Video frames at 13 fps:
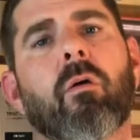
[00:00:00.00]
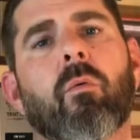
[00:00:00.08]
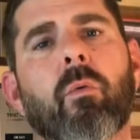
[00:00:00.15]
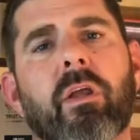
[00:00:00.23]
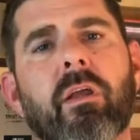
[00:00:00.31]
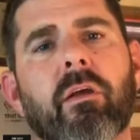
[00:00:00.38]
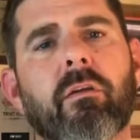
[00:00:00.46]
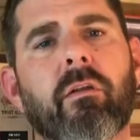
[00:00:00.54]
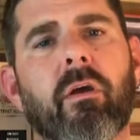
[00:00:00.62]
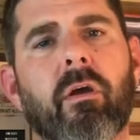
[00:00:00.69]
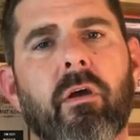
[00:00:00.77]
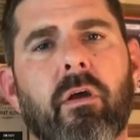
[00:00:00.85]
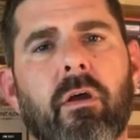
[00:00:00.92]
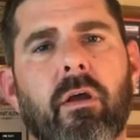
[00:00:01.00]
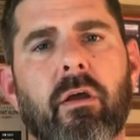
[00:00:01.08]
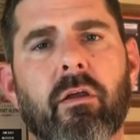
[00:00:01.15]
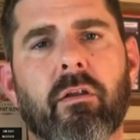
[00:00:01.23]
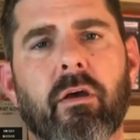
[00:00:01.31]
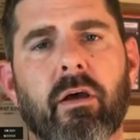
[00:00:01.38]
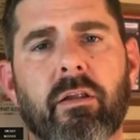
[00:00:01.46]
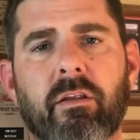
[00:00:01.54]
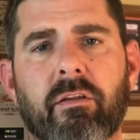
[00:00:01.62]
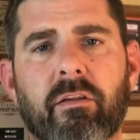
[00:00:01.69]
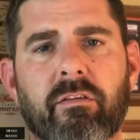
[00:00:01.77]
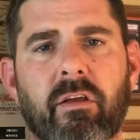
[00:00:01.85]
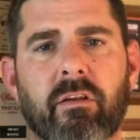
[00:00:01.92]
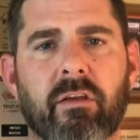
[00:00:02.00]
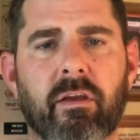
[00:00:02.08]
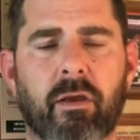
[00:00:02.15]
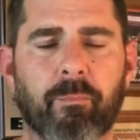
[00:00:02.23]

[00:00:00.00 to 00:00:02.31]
weekend, and uh, I did the 10K.